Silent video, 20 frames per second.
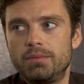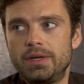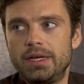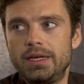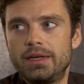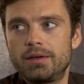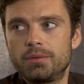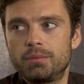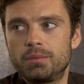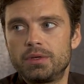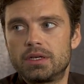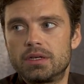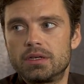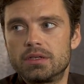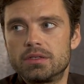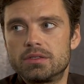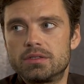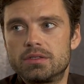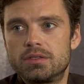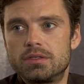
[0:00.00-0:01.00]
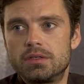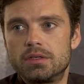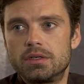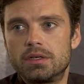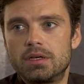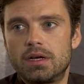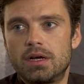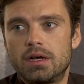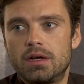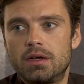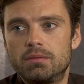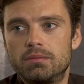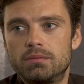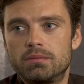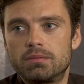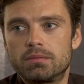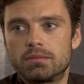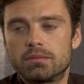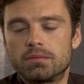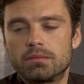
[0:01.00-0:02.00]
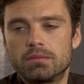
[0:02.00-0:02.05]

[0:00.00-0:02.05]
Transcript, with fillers: meet him because. Um,